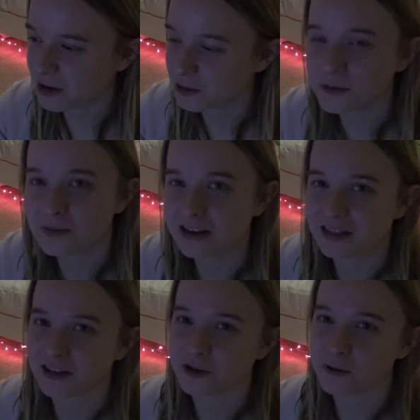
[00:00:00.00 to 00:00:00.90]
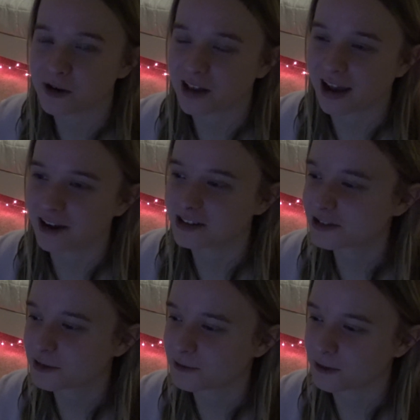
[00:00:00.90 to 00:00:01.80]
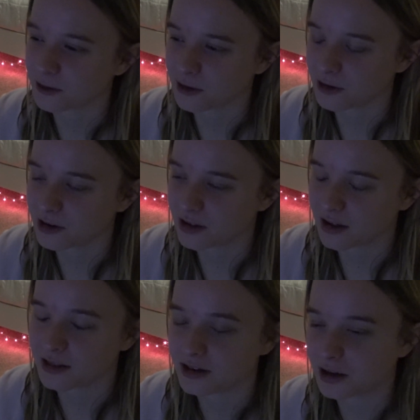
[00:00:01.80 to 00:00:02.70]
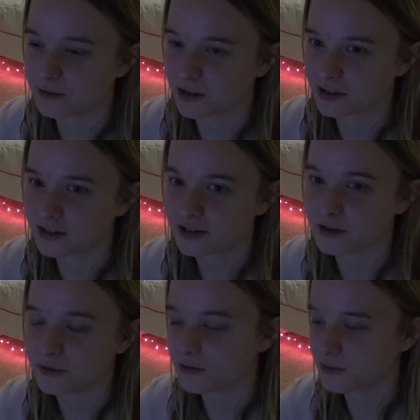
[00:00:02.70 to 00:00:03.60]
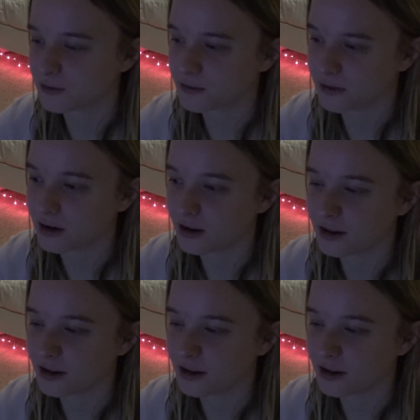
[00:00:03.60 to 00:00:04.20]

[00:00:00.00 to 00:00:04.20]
I don't like the newer cast for the Netflix of